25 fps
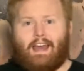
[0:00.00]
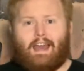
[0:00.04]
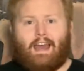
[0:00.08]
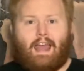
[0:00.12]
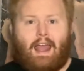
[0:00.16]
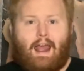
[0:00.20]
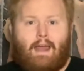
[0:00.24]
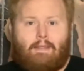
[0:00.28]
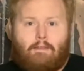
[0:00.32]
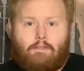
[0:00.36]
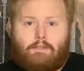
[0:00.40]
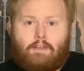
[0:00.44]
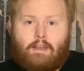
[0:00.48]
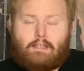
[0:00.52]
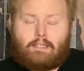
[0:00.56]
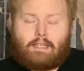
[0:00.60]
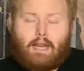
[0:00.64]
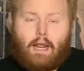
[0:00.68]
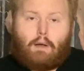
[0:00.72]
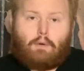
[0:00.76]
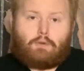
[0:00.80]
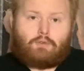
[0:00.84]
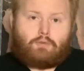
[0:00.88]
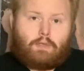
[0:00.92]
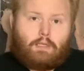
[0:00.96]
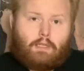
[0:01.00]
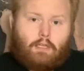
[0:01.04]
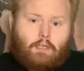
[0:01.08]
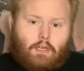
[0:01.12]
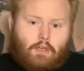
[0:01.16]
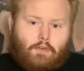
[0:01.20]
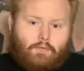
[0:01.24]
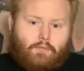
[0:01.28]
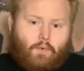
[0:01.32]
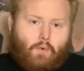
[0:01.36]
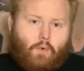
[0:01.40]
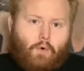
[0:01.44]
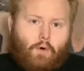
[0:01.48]
And the things that I was really looking
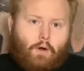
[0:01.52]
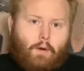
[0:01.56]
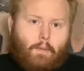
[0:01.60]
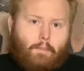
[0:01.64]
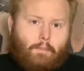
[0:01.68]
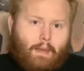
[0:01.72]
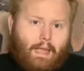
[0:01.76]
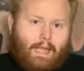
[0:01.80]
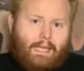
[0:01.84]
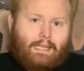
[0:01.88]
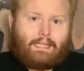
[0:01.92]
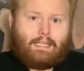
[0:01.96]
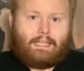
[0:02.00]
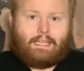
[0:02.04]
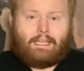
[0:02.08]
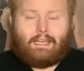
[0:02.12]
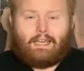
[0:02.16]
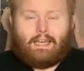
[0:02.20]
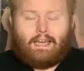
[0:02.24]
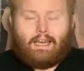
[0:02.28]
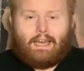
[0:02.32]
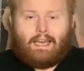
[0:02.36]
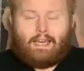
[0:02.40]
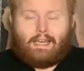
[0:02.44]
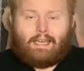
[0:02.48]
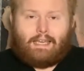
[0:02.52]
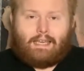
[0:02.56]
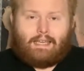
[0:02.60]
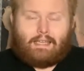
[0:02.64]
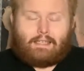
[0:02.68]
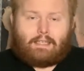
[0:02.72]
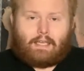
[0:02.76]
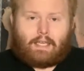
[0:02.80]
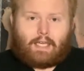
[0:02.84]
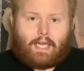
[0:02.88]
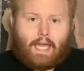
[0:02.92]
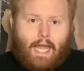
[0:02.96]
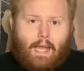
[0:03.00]
for mainly is
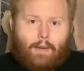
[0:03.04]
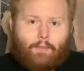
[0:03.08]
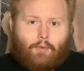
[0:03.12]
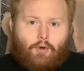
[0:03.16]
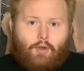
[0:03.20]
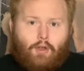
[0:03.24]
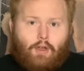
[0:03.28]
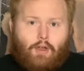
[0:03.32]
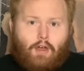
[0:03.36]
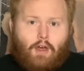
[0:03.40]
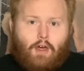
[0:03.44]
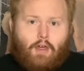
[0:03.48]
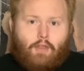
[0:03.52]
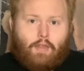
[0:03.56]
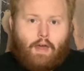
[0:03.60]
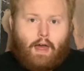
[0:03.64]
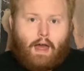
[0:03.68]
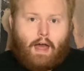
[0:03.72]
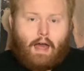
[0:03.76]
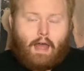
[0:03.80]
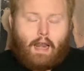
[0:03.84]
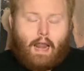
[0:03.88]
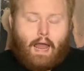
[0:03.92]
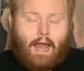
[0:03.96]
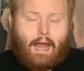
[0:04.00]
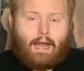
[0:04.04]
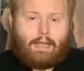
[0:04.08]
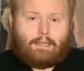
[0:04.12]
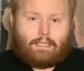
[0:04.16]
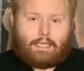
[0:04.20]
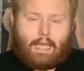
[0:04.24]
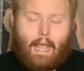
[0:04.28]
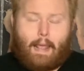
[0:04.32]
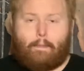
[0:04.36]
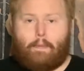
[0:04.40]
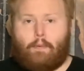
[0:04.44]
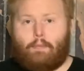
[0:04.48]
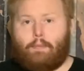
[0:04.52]
a camera that has the
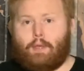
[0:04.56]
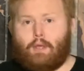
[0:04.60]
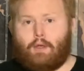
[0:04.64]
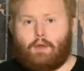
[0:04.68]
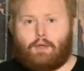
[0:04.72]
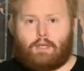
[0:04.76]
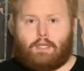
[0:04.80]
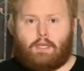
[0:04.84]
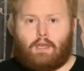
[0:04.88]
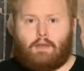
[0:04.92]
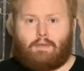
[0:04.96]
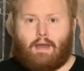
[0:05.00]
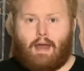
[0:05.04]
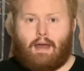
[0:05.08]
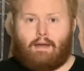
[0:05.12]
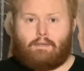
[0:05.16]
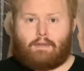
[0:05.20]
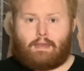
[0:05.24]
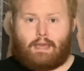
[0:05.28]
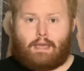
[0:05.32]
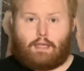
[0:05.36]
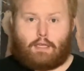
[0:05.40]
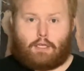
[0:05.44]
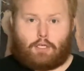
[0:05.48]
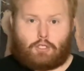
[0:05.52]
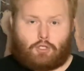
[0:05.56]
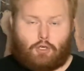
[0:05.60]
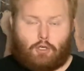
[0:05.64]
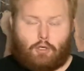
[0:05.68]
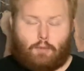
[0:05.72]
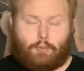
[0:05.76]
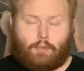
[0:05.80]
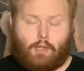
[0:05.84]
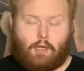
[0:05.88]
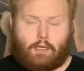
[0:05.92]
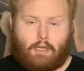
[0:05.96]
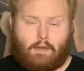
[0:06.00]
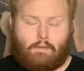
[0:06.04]
capability of having an external
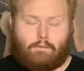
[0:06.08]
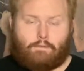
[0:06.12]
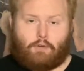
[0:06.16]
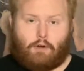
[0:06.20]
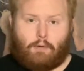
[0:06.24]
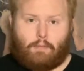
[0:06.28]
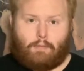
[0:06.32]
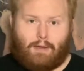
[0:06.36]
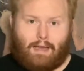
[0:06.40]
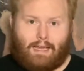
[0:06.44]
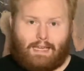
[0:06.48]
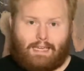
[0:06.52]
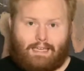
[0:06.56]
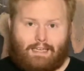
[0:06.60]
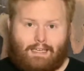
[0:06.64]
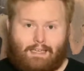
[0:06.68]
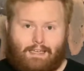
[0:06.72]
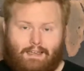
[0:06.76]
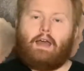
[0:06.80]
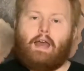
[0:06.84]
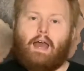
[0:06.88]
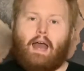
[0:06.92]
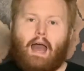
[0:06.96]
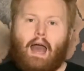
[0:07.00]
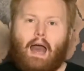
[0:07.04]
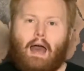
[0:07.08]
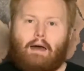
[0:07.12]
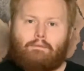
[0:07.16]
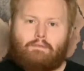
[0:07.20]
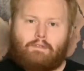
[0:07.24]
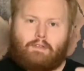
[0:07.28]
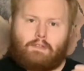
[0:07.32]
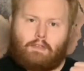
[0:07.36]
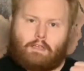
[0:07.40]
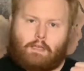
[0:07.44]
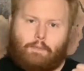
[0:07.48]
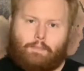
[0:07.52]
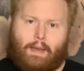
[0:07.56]
plug-in for a mic,
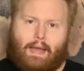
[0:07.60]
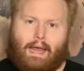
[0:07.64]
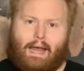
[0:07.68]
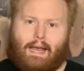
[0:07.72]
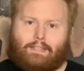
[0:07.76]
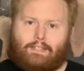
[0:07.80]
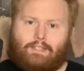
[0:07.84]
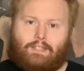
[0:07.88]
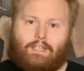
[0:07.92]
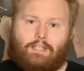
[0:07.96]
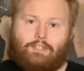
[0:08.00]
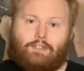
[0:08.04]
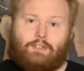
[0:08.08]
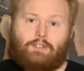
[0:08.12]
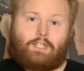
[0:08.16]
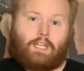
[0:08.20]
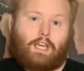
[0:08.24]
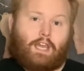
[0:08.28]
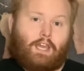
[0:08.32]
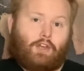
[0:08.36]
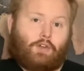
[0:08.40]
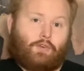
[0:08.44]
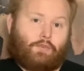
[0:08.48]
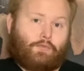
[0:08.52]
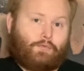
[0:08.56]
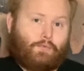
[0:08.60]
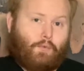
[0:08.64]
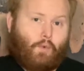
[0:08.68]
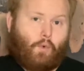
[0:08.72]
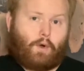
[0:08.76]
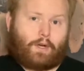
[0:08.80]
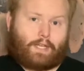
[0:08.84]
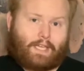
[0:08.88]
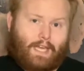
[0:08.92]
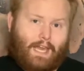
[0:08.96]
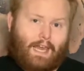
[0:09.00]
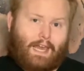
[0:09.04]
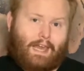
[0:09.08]
having the capacity to take
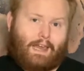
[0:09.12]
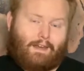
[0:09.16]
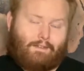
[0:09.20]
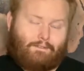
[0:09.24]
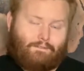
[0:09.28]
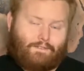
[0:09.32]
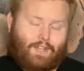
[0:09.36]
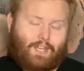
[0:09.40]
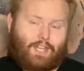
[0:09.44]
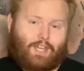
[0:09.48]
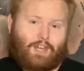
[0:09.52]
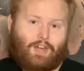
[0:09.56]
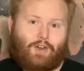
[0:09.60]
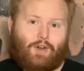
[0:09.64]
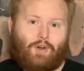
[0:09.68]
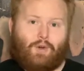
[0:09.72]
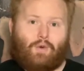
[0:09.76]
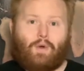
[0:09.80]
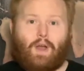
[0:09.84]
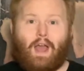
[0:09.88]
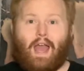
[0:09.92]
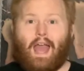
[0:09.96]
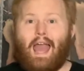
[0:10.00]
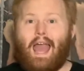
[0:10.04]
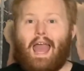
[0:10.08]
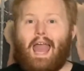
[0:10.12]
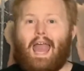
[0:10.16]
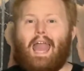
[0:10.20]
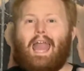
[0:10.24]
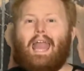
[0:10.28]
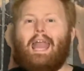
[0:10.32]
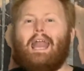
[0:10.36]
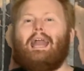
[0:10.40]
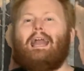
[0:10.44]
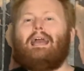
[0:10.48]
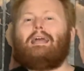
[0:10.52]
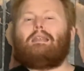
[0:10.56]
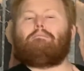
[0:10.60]
4K video,
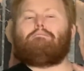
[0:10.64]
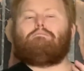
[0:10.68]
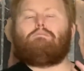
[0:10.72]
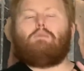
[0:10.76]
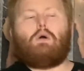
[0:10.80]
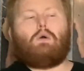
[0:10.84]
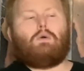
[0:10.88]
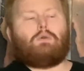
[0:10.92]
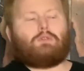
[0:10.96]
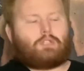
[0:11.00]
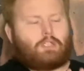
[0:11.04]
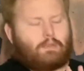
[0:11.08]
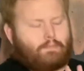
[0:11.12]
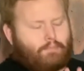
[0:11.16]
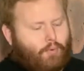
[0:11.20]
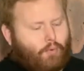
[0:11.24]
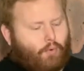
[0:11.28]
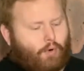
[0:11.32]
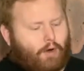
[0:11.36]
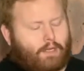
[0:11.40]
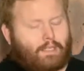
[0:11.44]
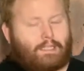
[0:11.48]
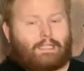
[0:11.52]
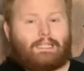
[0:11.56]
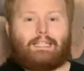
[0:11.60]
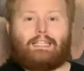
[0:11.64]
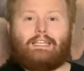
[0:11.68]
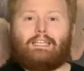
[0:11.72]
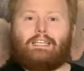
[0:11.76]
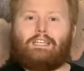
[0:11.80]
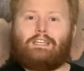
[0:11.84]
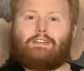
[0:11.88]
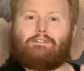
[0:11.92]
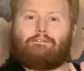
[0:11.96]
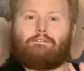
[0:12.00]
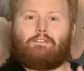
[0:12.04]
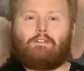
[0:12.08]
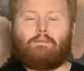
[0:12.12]
and most
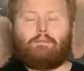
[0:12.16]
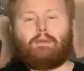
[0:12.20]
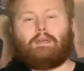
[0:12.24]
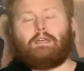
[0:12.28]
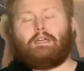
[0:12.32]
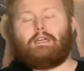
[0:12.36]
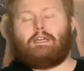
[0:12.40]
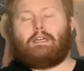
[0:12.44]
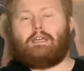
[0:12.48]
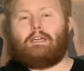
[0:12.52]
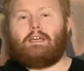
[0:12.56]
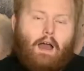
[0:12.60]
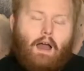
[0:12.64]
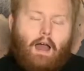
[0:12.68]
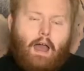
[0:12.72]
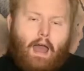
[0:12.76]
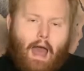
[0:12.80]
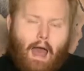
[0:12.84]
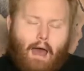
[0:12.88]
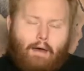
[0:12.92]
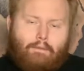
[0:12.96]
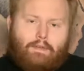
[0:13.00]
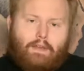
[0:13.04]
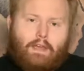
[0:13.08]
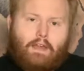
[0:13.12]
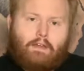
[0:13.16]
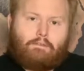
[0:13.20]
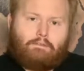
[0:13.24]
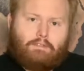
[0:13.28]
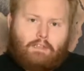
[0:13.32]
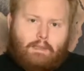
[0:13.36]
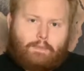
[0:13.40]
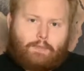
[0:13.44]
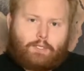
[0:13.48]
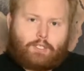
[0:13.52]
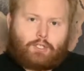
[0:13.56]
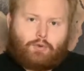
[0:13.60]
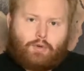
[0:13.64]
importantly for me, having a
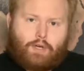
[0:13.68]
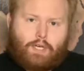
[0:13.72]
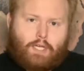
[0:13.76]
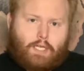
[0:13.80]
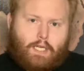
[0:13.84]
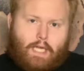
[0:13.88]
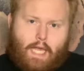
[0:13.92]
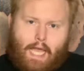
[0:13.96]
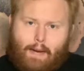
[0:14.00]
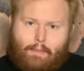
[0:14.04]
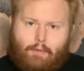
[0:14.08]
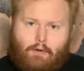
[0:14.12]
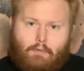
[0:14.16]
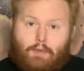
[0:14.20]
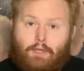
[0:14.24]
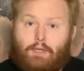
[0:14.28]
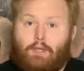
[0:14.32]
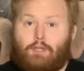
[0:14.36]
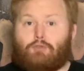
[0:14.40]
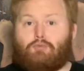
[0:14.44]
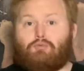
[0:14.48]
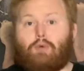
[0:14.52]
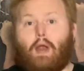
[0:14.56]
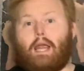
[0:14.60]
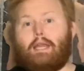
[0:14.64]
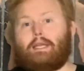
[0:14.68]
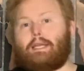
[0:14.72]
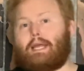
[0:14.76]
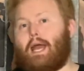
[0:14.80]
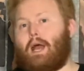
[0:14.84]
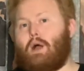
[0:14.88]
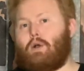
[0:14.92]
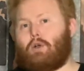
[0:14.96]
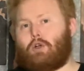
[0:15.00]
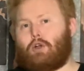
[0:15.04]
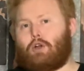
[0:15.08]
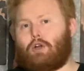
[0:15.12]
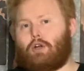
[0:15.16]
flip screen camera. Because right
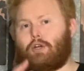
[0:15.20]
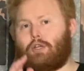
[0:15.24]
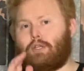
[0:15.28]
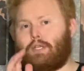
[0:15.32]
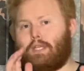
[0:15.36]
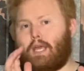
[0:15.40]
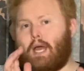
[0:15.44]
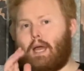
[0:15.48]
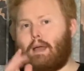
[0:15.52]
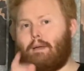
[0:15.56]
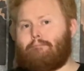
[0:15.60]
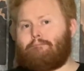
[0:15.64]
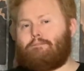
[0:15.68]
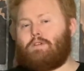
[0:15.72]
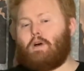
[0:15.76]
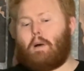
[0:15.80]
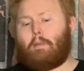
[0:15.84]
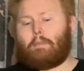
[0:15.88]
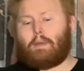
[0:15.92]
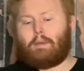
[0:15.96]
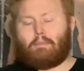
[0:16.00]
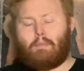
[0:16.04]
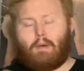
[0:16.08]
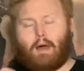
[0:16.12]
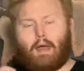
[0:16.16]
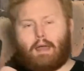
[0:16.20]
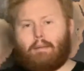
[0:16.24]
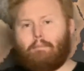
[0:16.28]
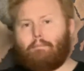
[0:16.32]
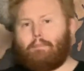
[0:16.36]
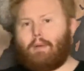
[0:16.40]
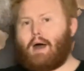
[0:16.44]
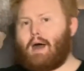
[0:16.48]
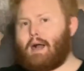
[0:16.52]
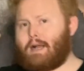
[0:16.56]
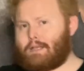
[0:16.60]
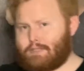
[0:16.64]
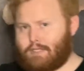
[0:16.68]
now, currently, I'm filming my
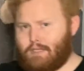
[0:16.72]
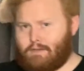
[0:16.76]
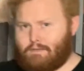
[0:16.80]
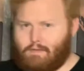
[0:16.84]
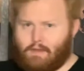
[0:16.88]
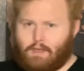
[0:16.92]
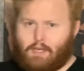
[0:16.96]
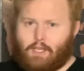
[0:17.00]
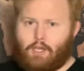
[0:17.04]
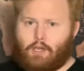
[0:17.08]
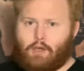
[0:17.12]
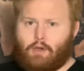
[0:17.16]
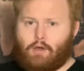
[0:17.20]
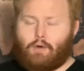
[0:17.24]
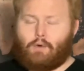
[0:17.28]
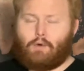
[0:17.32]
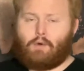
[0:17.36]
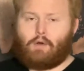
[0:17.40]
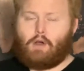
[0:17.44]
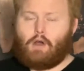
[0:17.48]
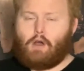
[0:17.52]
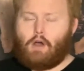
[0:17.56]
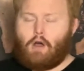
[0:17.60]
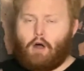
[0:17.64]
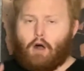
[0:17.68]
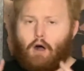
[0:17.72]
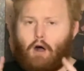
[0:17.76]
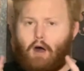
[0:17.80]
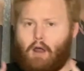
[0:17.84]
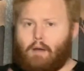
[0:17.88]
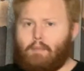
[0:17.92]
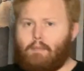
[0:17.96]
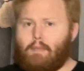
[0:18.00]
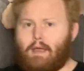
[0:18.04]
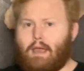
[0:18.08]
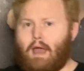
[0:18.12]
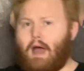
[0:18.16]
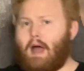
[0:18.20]
unboxing video
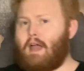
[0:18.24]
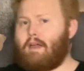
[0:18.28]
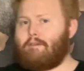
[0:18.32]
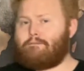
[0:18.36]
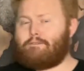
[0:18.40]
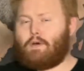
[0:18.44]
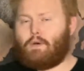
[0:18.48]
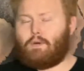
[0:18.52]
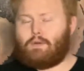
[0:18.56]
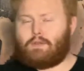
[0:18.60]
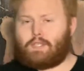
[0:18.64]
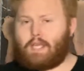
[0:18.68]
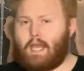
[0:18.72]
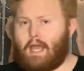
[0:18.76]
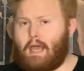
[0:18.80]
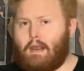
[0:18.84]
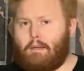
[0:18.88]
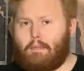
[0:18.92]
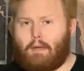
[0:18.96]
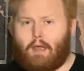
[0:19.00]
on my iPhone 10.